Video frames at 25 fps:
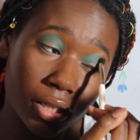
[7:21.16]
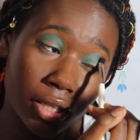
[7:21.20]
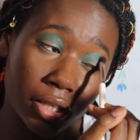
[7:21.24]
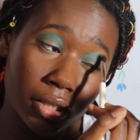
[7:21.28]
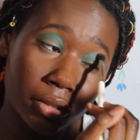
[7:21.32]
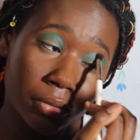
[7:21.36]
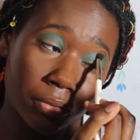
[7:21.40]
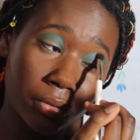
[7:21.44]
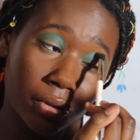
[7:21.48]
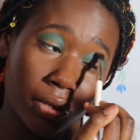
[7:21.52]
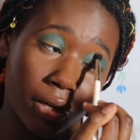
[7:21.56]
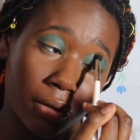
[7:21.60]

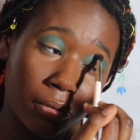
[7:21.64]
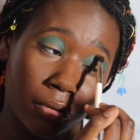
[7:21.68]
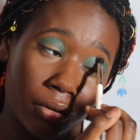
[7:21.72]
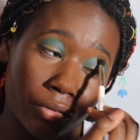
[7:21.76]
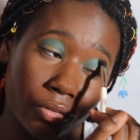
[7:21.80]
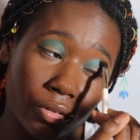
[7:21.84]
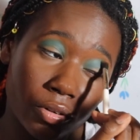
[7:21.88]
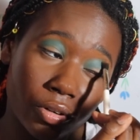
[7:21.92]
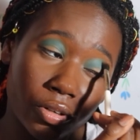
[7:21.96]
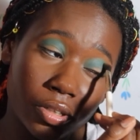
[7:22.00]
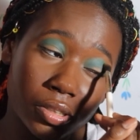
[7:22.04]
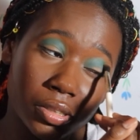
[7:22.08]
That's what I
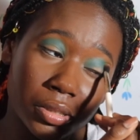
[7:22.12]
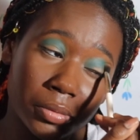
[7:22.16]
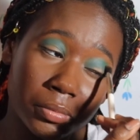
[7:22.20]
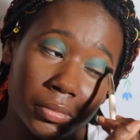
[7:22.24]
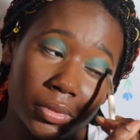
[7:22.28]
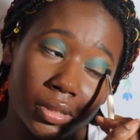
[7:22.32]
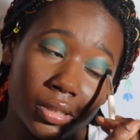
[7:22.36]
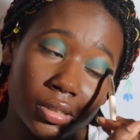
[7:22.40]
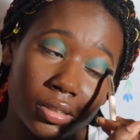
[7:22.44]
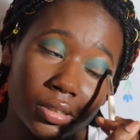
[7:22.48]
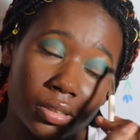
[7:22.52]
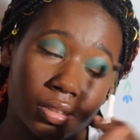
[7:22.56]
want for
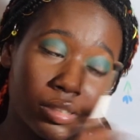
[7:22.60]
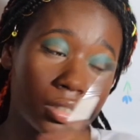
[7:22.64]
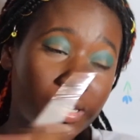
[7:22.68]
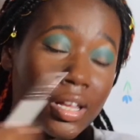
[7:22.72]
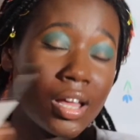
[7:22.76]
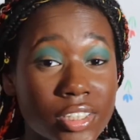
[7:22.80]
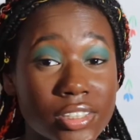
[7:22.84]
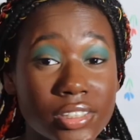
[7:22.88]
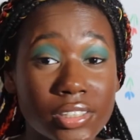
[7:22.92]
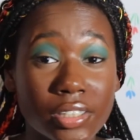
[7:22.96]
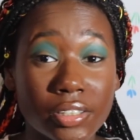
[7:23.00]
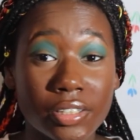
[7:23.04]
Christmas.
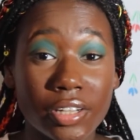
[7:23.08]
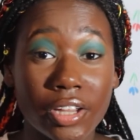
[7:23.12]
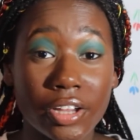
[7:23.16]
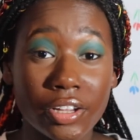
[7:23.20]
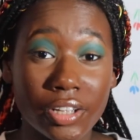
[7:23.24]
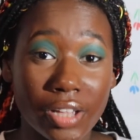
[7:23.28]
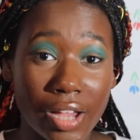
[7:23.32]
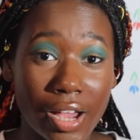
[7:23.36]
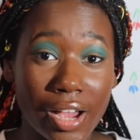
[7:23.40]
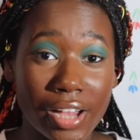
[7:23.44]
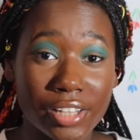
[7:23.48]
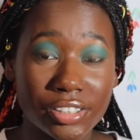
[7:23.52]
So now
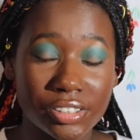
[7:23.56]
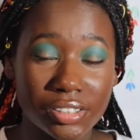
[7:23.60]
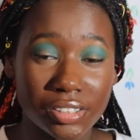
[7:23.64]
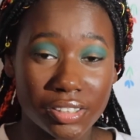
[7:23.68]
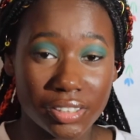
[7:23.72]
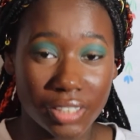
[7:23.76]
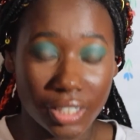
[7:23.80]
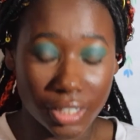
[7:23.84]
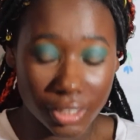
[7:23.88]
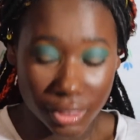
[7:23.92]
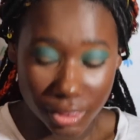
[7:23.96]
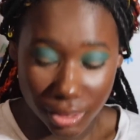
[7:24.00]
you
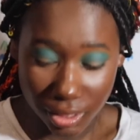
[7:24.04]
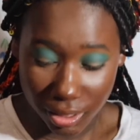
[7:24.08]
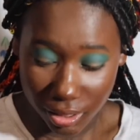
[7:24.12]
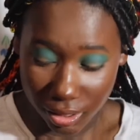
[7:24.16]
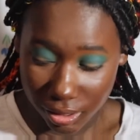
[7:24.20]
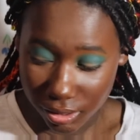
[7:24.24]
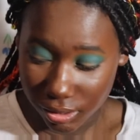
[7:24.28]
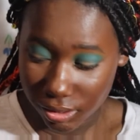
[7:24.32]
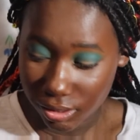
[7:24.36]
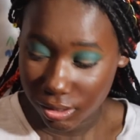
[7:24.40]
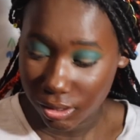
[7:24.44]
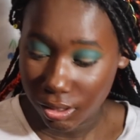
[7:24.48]
actually like
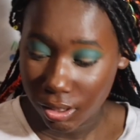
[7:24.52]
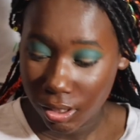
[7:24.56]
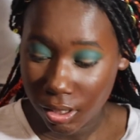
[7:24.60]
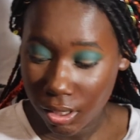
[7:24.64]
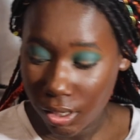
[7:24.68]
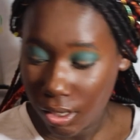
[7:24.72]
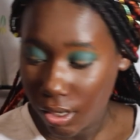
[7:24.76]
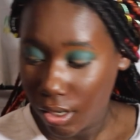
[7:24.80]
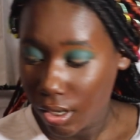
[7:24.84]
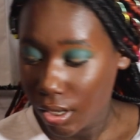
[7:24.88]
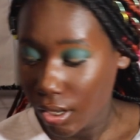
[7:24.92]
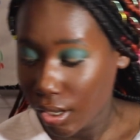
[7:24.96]
this.
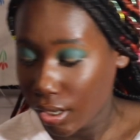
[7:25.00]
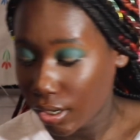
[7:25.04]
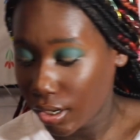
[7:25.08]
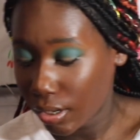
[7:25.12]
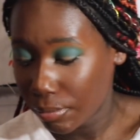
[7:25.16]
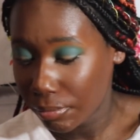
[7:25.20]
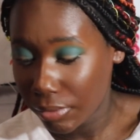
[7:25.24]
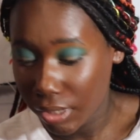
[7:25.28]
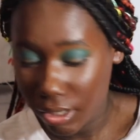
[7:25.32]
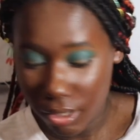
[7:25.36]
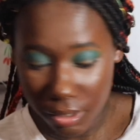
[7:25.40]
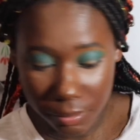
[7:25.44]

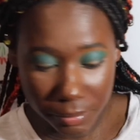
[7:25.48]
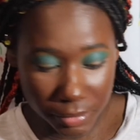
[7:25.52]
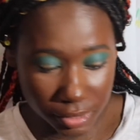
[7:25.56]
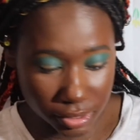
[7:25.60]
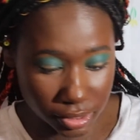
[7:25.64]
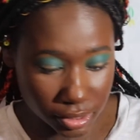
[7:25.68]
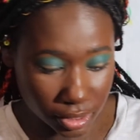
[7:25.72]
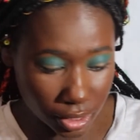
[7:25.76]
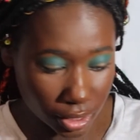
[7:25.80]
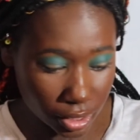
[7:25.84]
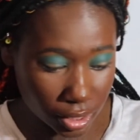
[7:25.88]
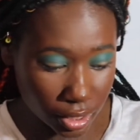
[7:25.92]
And I'm going to
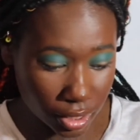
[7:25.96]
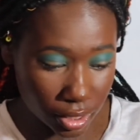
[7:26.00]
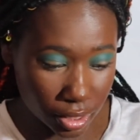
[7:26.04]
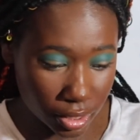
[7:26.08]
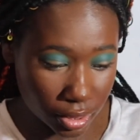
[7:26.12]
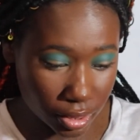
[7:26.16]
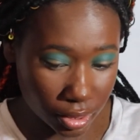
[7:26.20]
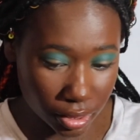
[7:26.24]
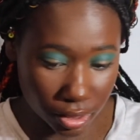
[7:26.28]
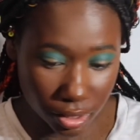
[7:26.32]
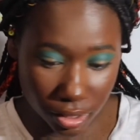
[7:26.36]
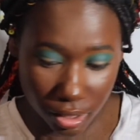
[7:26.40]
be
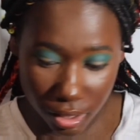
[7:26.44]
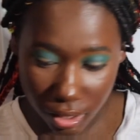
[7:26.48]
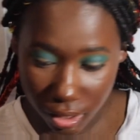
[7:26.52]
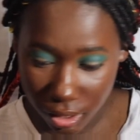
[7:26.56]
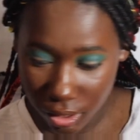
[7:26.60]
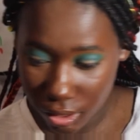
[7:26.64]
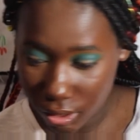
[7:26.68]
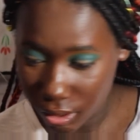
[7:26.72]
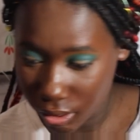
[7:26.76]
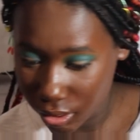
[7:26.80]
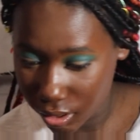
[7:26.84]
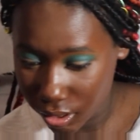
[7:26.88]
taking
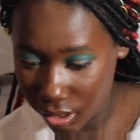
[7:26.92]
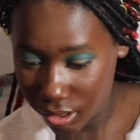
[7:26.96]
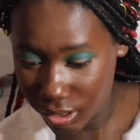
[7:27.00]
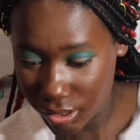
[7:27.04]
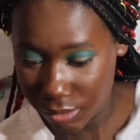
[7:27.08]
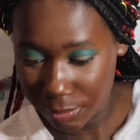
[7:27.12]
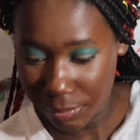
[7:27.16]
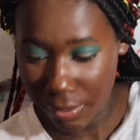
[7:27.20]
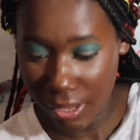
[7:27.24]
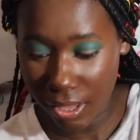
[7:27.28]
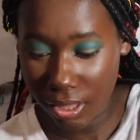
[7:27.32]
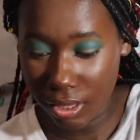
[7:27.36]

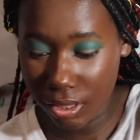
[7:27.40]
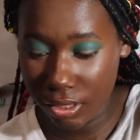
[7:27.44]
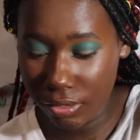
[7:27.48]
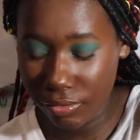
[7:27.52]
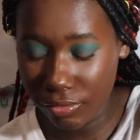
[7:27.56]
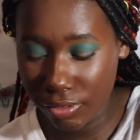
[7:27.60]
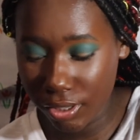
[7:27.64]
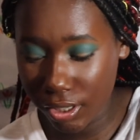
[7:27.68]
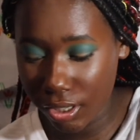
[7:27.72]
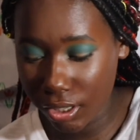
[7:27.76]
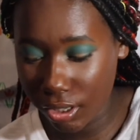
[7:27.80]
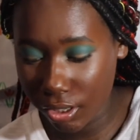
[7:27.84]
this
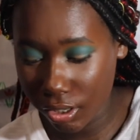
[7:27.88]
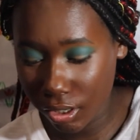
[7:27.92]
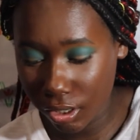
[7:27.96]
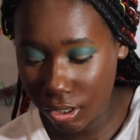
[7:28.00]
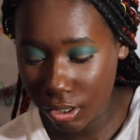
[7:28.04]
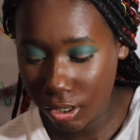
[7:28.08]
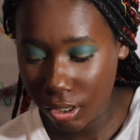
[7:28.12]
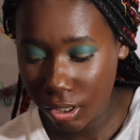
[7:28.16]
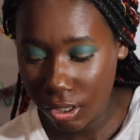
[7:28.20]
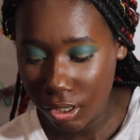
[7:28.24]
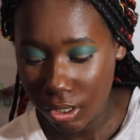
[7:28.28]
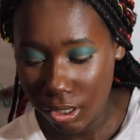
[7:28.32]
palette right
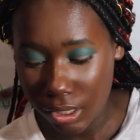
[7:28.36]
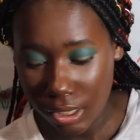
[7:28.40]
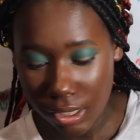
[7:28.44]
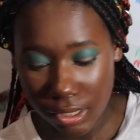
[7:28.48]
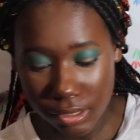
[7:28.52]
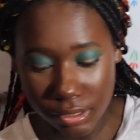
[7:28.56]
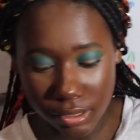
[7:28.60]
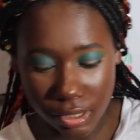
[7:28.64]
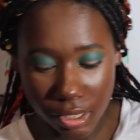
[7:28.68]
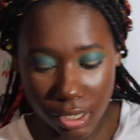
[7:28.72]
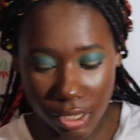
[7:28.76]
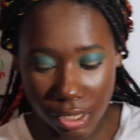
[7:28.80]
here.
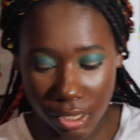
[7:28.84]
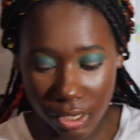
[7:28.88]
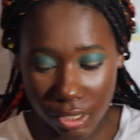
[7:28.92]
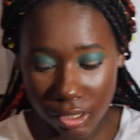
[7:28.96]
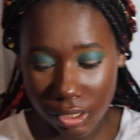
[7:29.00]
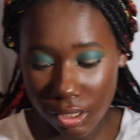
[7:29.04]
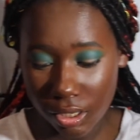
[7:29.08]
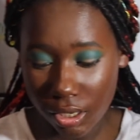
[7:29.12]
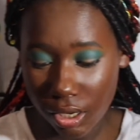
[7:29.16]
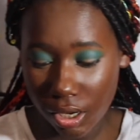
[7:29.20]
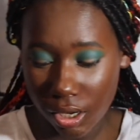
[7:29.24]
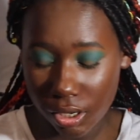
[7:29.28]
It's a
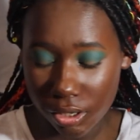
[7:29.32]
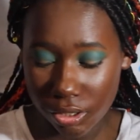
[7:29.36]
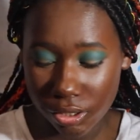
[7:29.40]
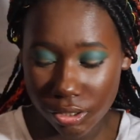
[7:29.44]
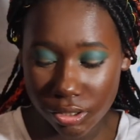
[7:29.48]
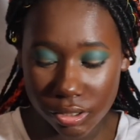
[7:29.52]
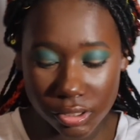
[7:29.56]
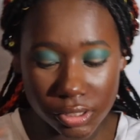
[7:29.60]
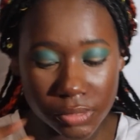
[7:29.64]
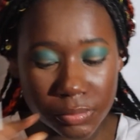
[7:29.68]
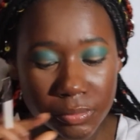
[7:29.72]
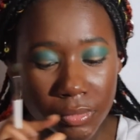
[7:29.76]
LA
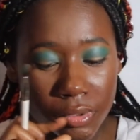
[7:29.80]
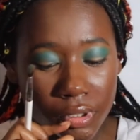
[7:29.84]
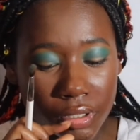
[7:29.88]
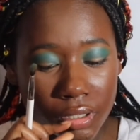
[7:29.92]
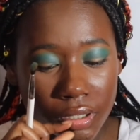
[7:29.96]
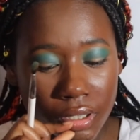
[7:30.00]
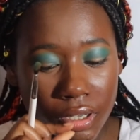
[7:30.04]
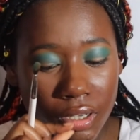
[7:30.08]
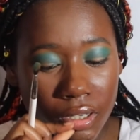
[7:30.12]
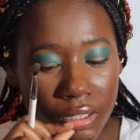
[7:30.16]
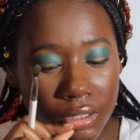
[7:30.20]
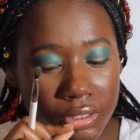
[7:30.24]
Color
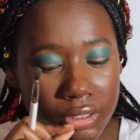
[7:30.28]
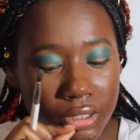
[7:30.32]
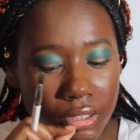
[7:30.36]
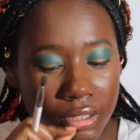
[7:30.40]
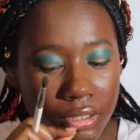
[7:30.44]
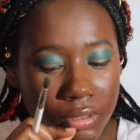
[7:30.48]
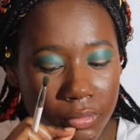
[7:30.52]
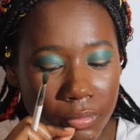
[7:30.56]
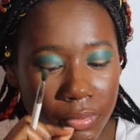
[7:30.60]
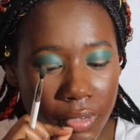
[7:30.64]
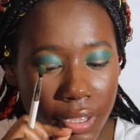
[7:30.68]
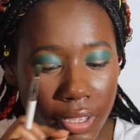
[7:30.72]
Smoky
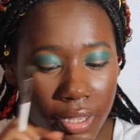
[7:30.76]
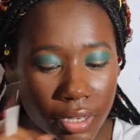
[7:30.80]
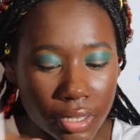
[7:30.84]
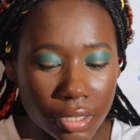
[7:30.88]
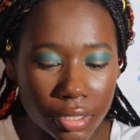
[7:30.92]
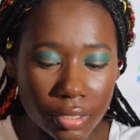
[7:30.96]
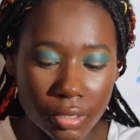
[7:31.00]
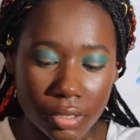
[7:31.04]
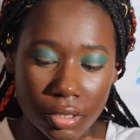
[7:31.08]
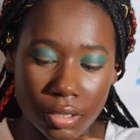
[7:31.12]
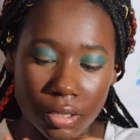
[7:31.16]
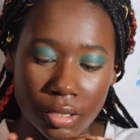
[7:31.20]
Eyeshadow
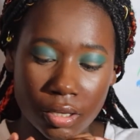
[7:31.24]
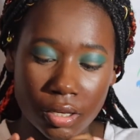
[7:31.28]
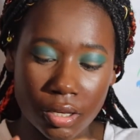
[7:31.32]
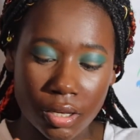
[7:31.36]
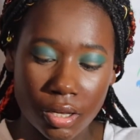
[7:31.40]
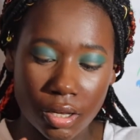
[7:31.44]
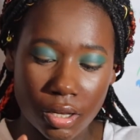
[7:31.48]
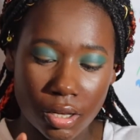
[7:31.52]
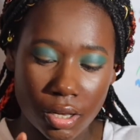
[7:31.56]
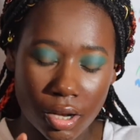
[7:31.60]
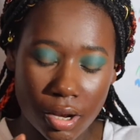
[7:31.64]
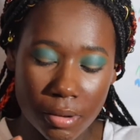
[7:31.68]
Palette.
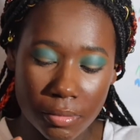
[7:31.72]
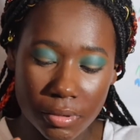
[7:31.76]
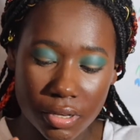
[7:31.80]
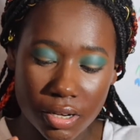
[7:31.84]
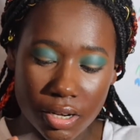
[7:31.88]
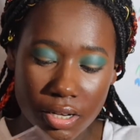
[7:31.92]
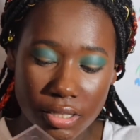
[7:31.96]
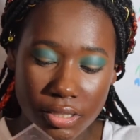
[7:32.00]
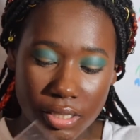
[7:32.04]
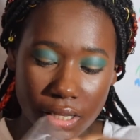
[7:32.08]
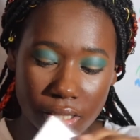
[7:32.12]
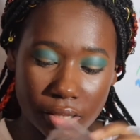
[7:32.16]
I'm
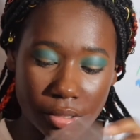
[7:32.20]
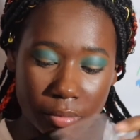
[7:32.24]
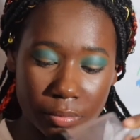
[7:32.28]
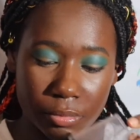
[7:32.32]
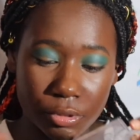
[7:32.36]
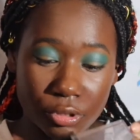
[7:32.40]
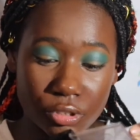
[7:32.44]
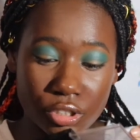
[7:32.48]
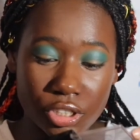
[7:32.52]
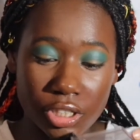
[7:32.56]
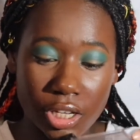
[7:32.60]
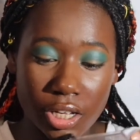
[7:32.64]
going to take the
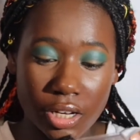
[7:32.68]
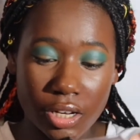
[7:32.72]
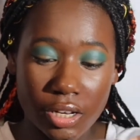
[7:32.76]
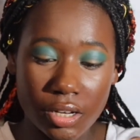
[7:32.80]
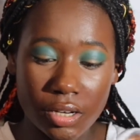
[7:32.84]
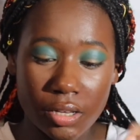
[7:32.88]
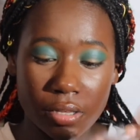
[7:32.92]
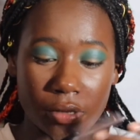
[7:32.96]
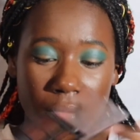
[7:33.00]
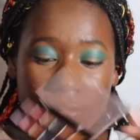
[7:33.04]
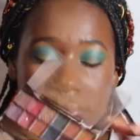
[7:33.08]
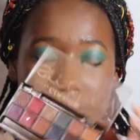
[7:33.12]
blue shade
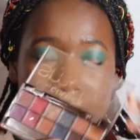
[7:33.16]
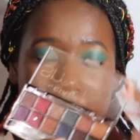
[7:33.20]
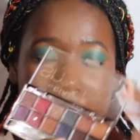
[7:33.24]
in it.